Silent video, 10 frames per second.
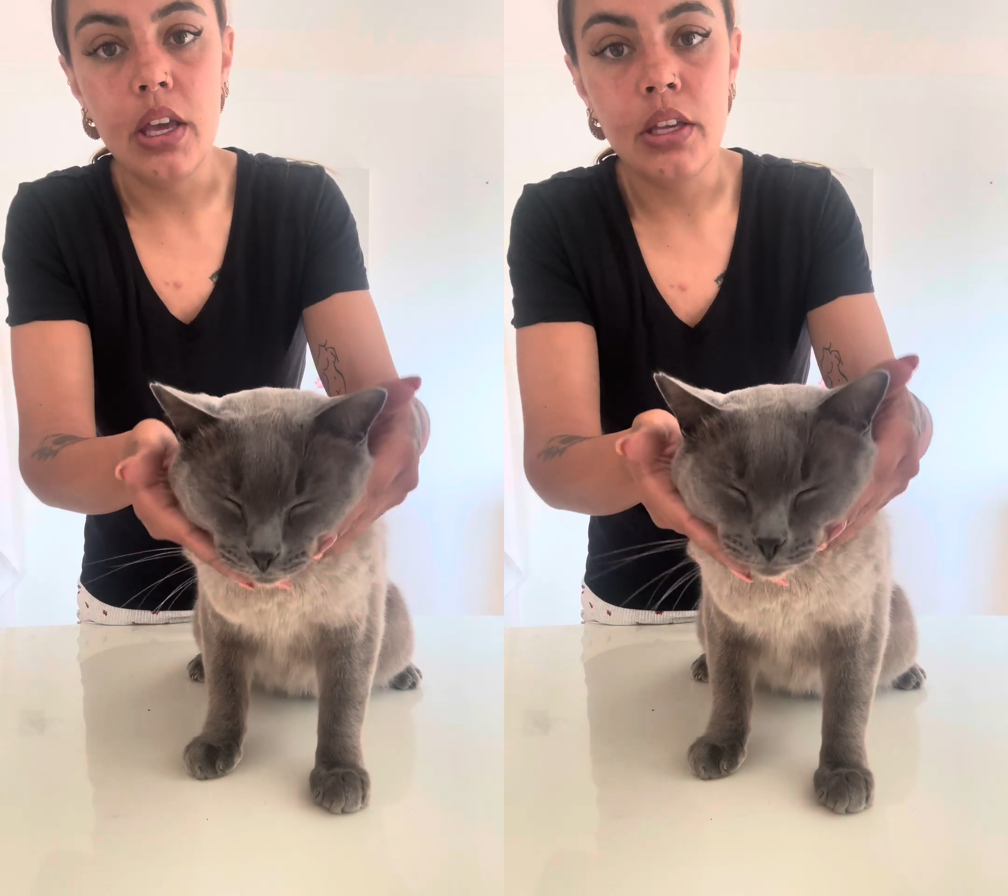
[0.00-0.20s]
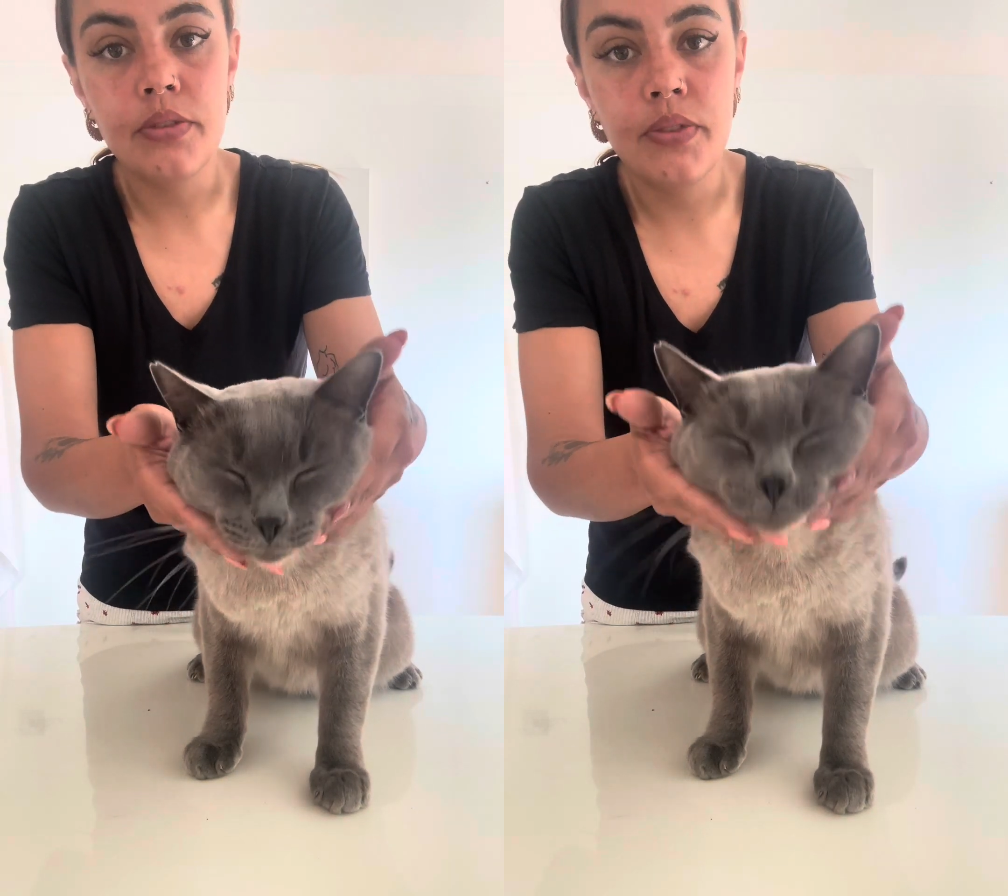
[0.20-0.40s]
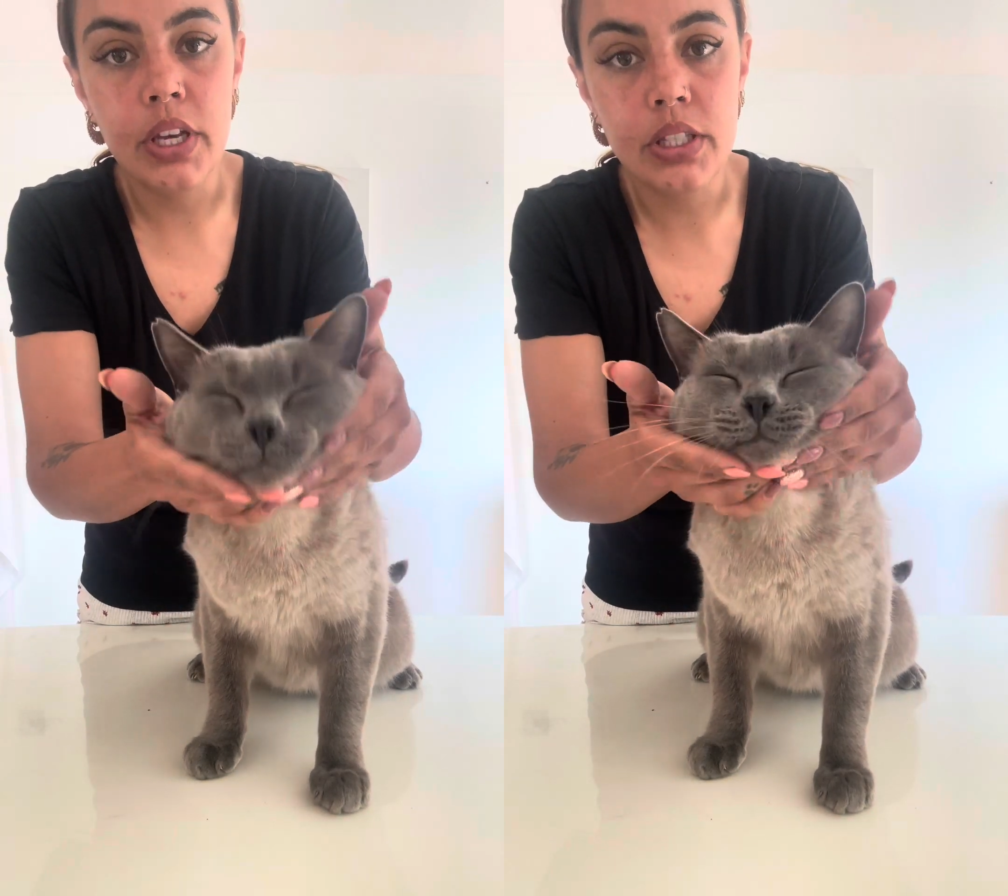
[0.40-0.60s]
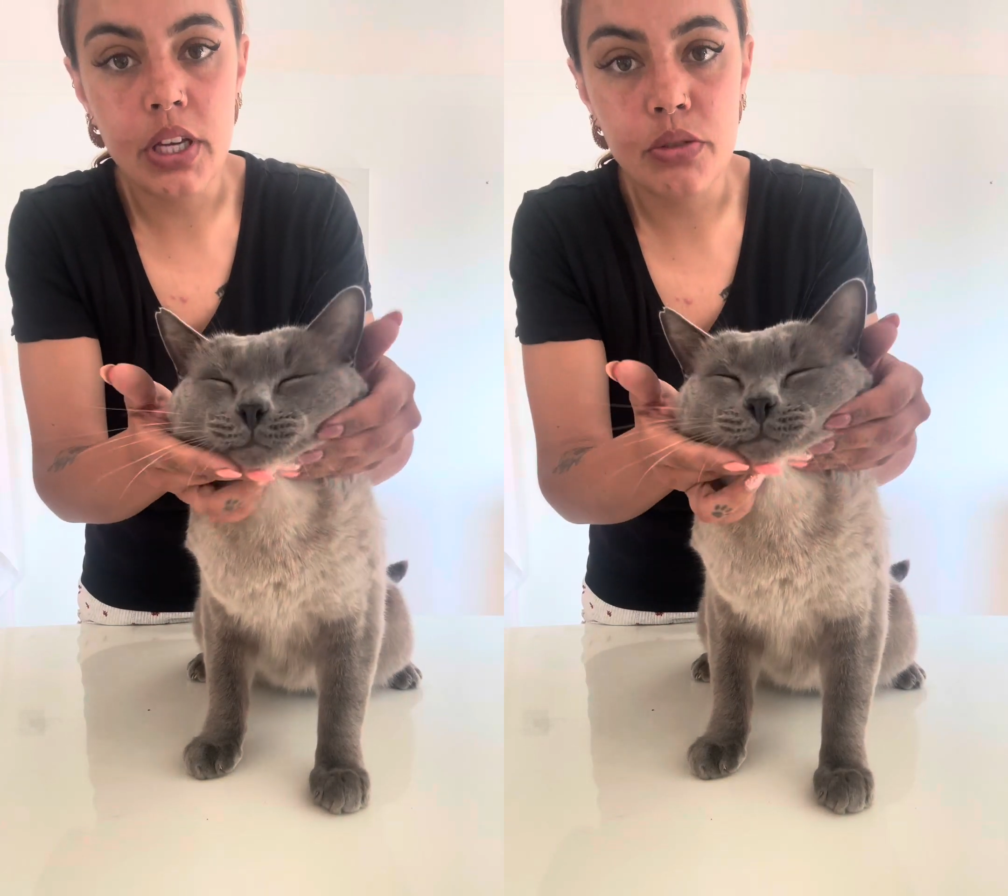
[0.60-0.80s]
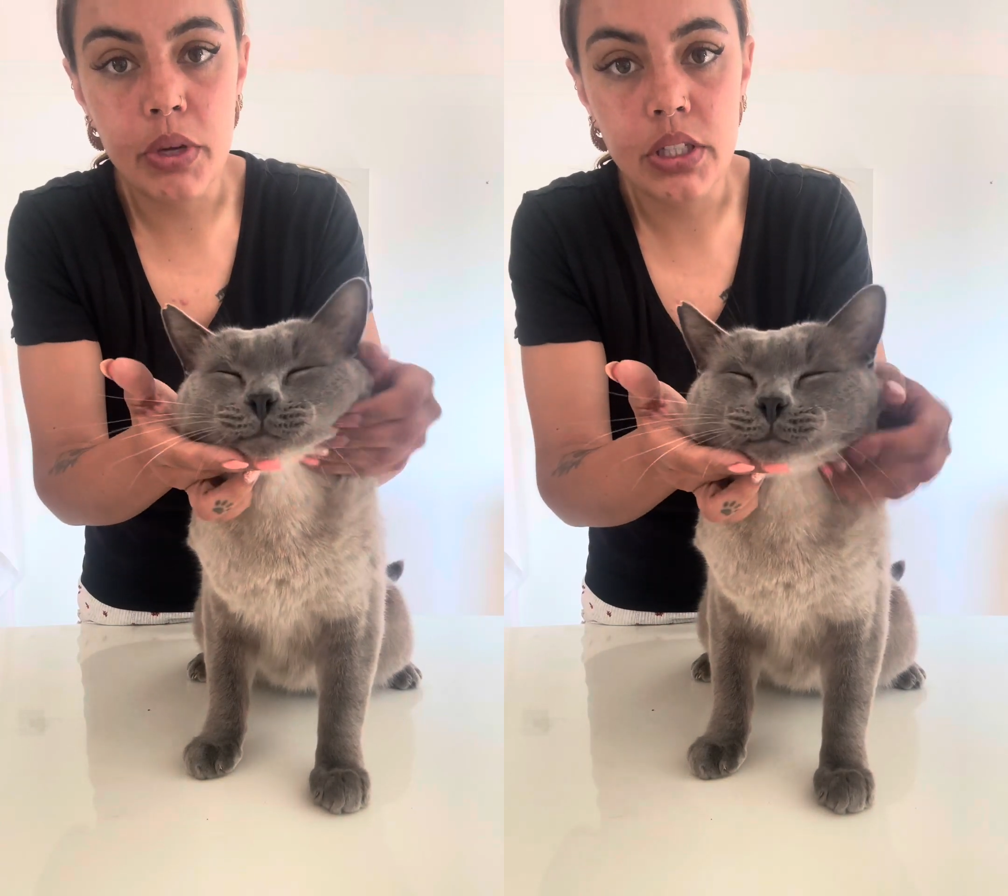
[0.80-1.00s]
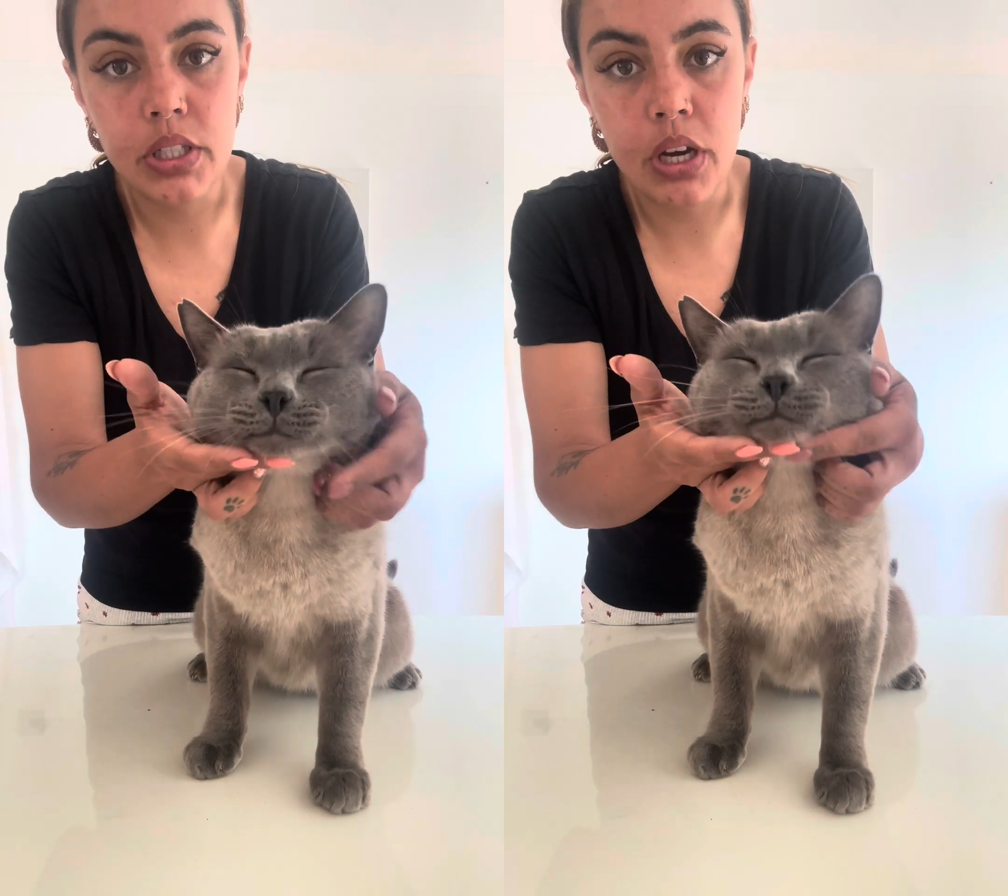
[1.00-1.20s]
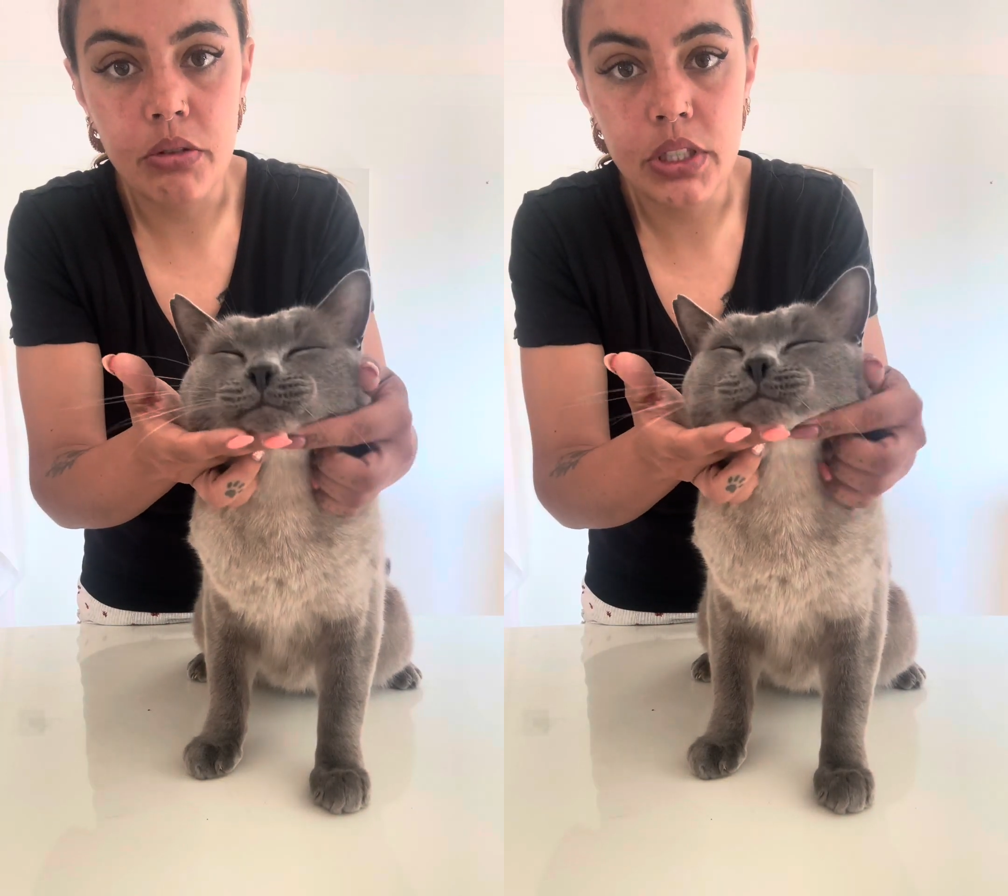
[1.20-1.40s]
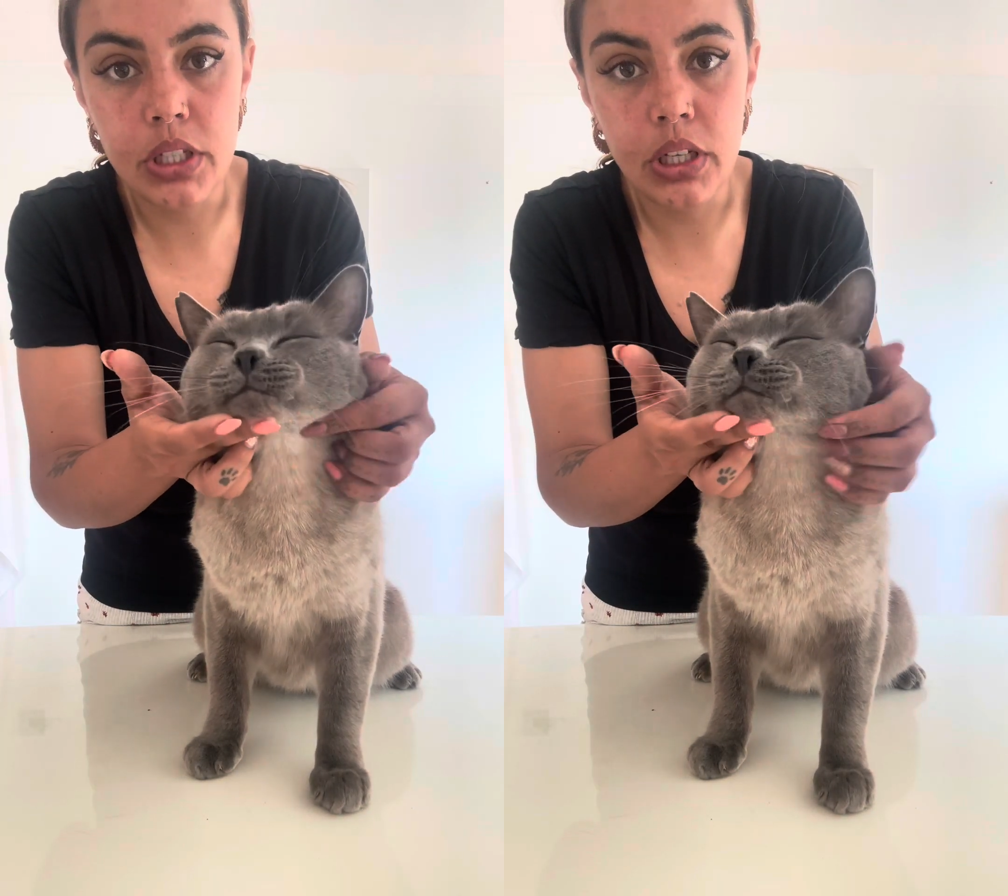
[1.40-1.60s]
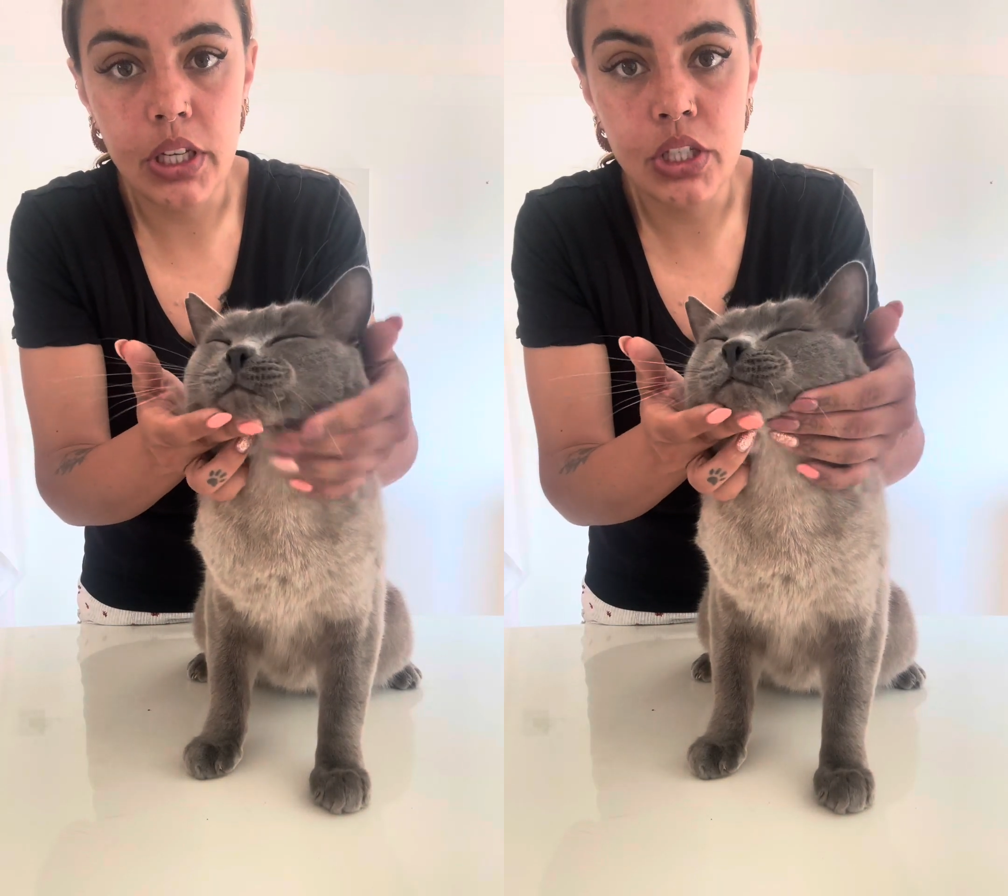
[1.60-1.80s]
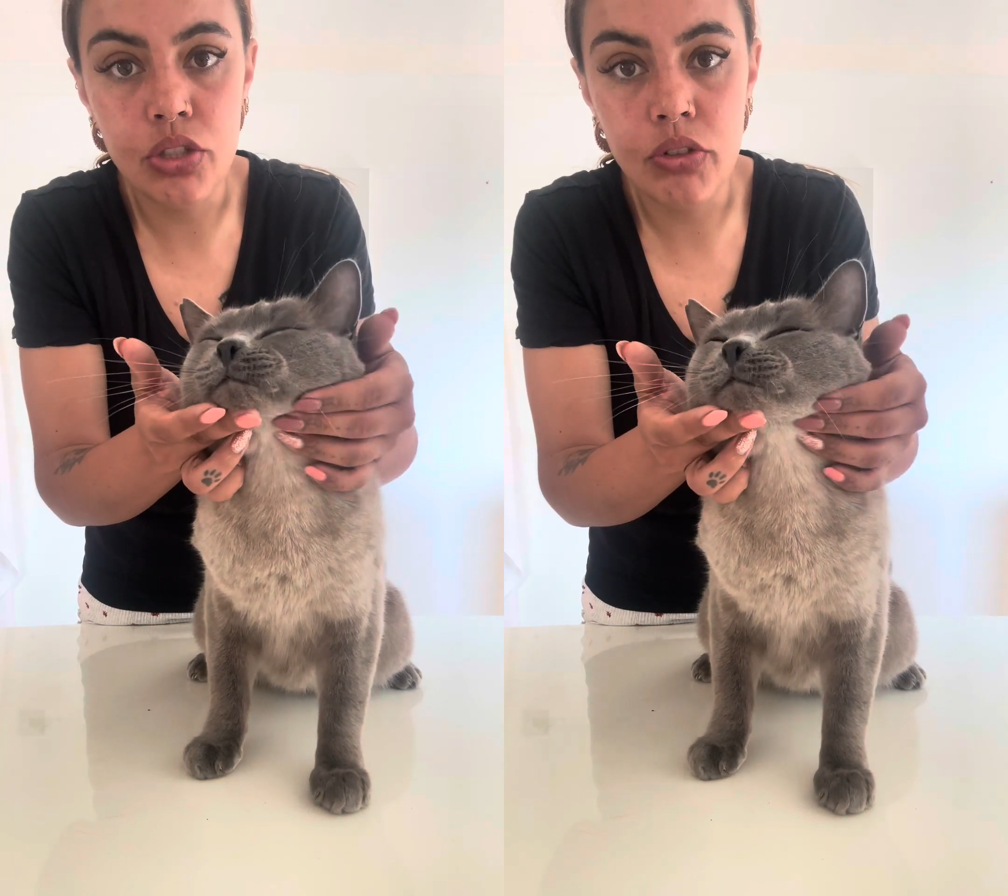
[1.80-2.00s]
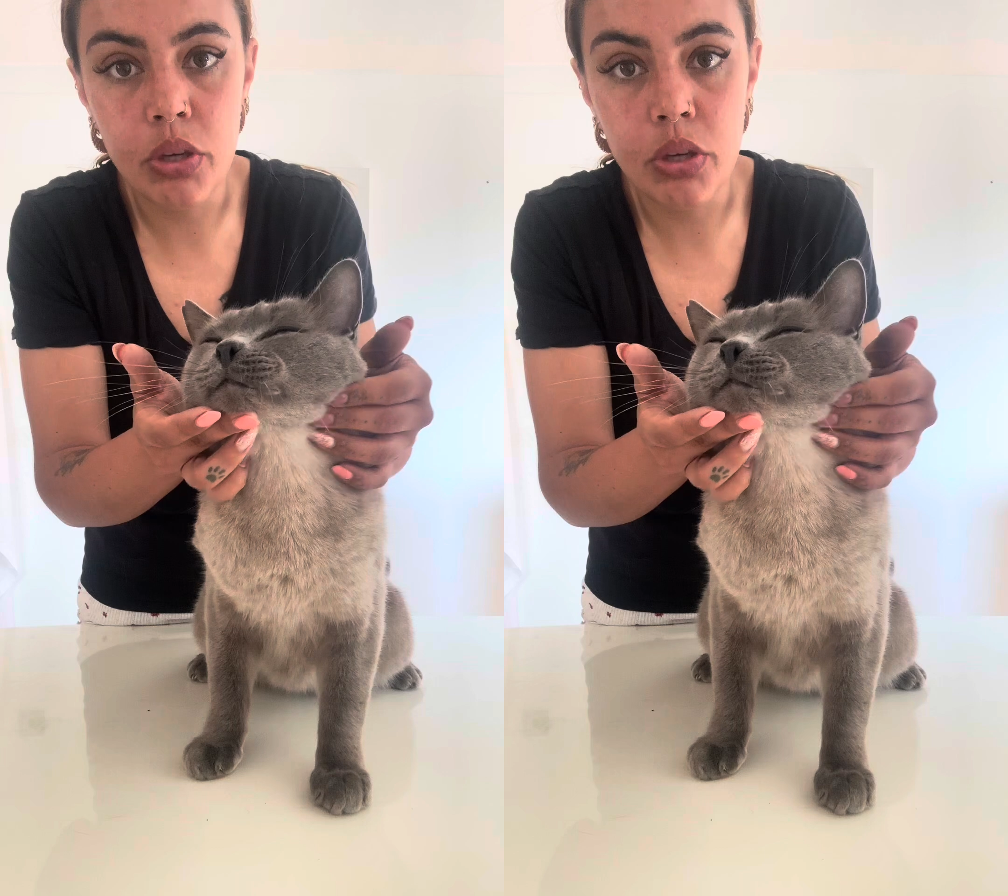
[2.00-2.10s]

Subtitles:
His face has went down, his little injury,